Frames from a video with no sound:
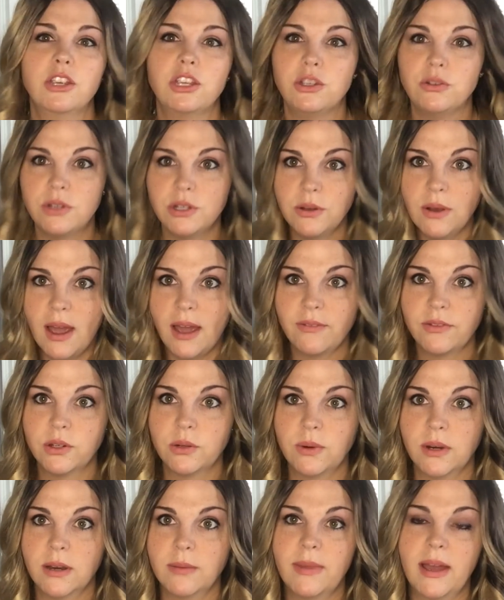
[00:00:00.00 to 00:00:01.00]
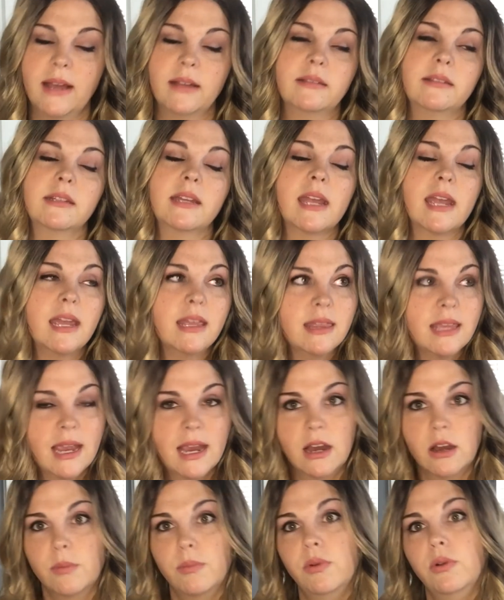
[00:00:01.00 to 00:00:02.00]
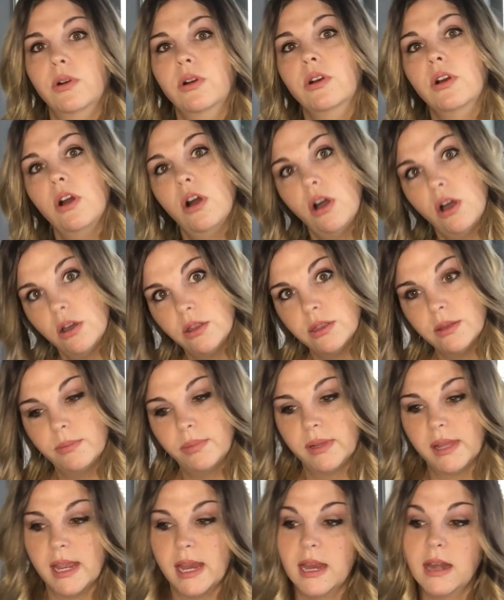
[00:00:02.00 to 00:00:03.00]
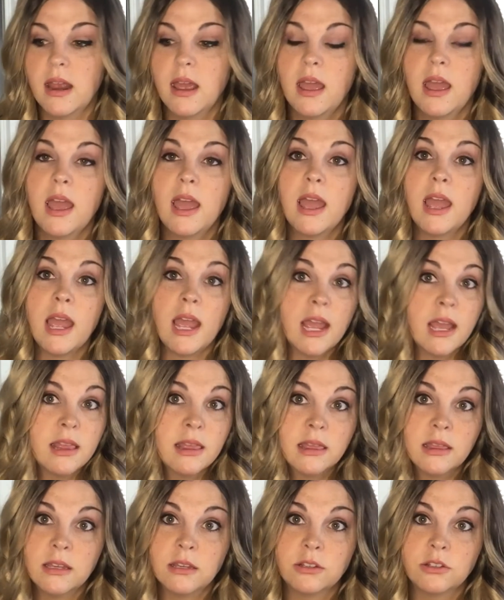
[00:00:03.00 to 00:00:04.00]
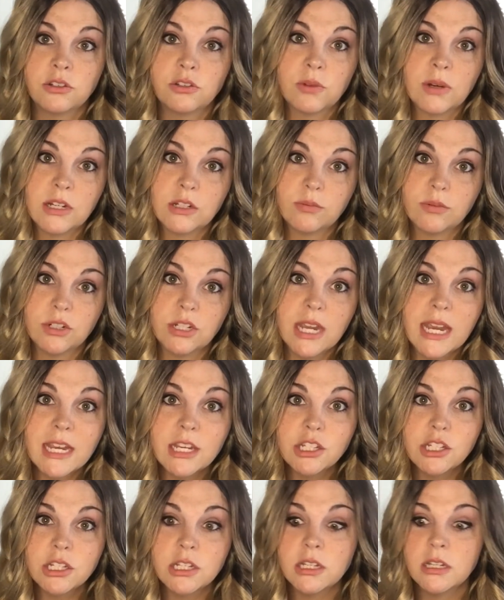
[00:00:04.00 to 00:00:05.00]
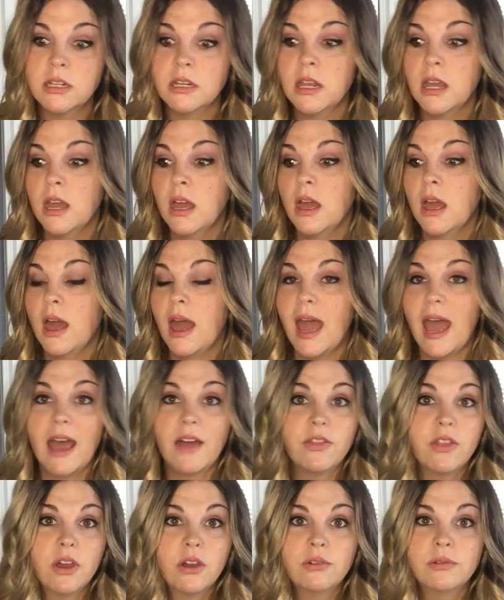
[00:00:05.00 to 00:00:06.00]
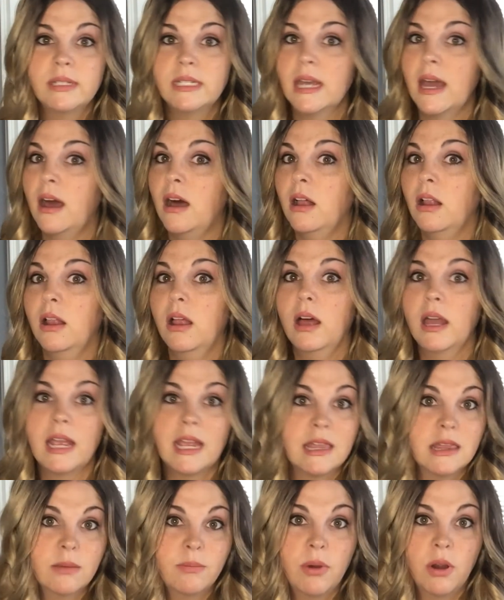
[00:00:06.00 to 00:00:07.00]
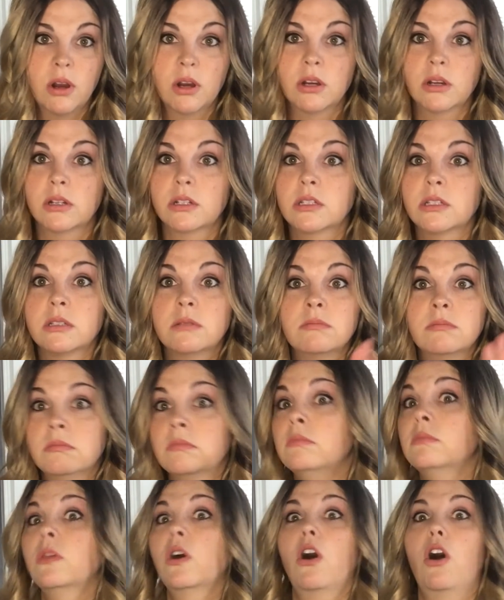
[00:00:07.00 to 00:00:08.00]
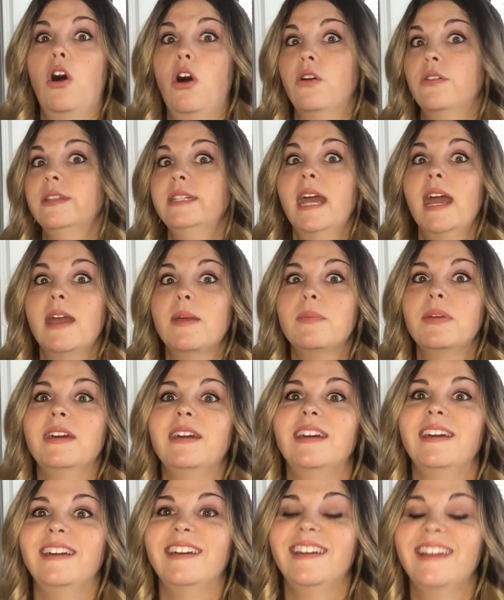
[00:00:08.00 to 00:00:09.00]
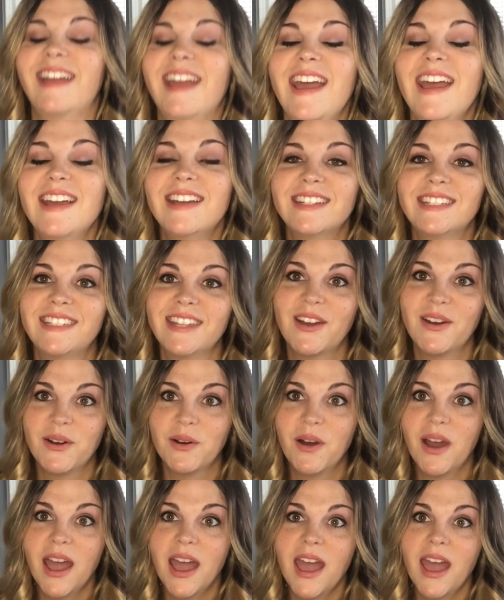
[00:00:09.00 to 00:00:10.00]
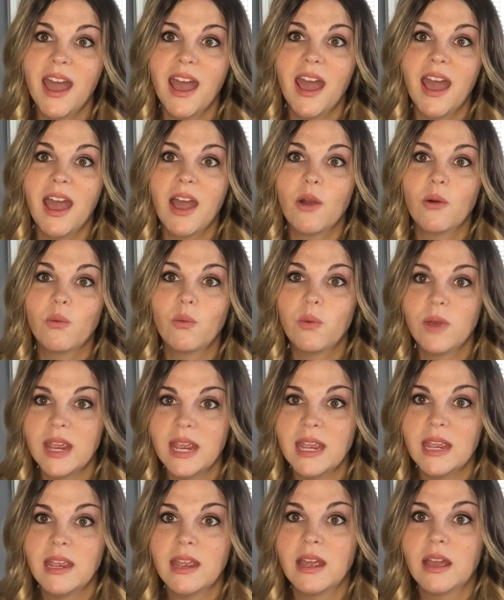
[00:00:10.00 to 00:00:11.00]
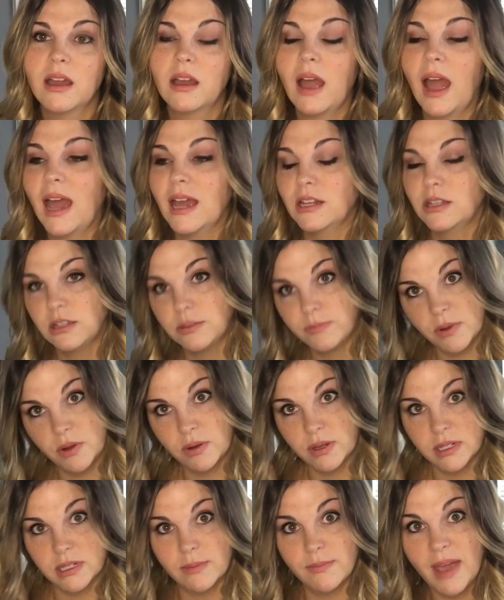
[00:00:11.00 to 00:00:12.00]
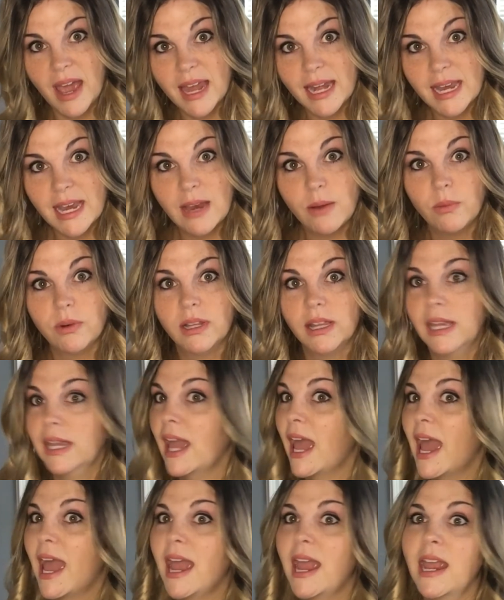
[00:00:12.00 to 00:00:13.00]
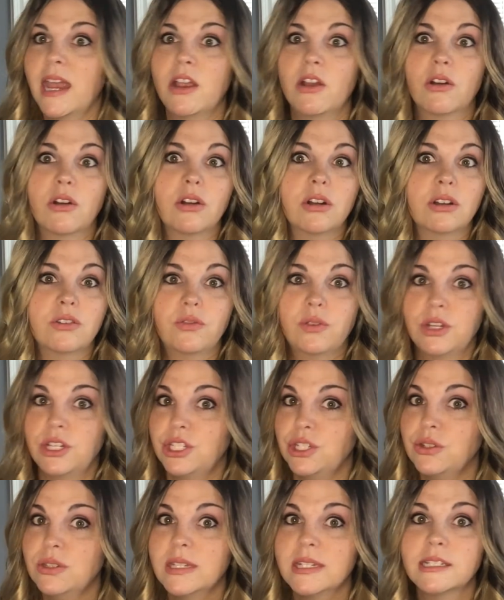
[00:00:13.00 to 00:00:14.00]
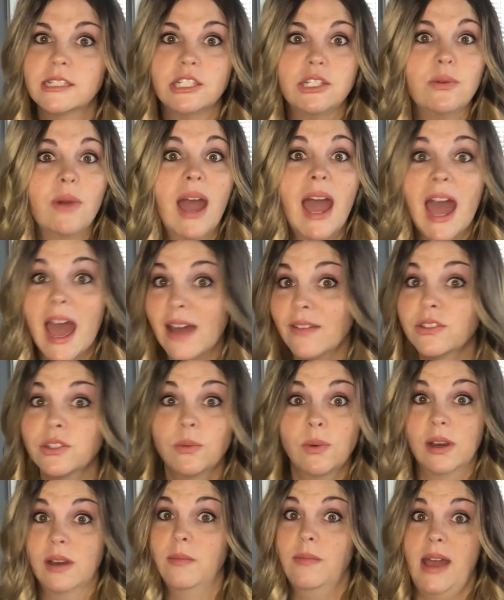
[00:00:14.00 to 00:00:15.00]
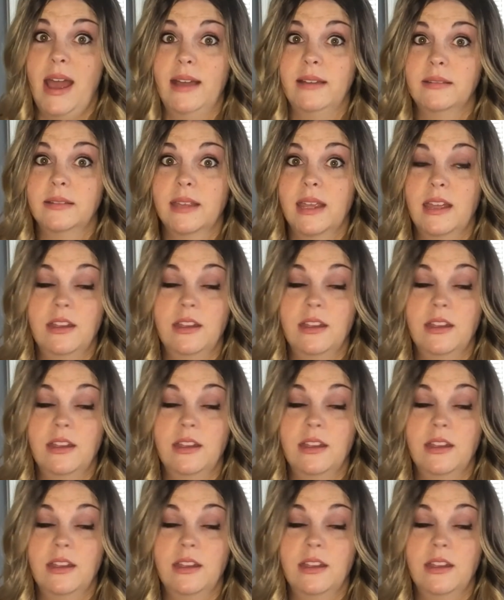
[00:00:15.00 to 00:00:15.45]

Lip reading: You do have to wear a mask in the airport, on the plane, in the transportation, at the hotel, in the parks, all the time. So we had spoken to Maddie and we're like, hey girl, if we do this, you have to wear a mask.